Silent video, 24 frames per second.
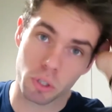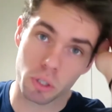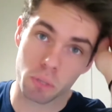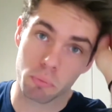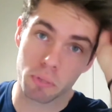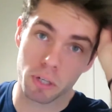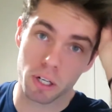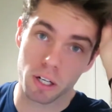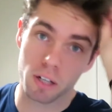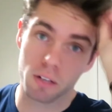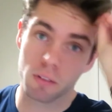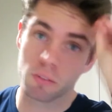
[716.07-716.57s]

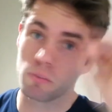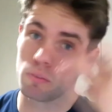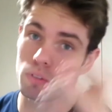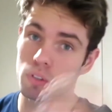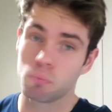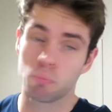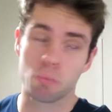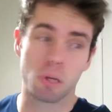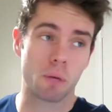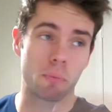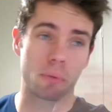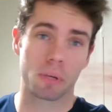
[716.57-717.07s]
bad. Just
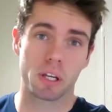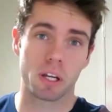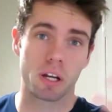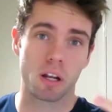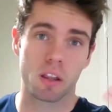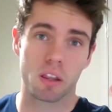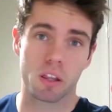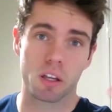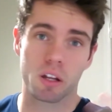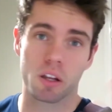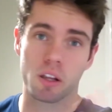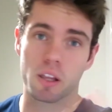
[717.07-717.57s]
pumping
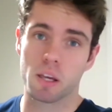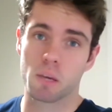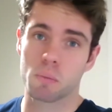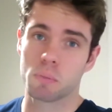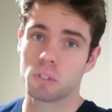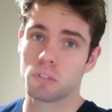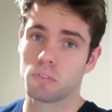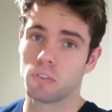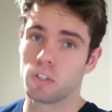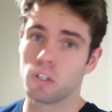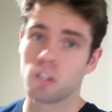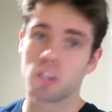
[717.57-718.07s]
anything into the
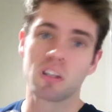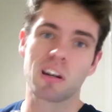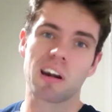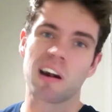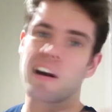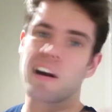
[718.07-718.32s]
atmosphere.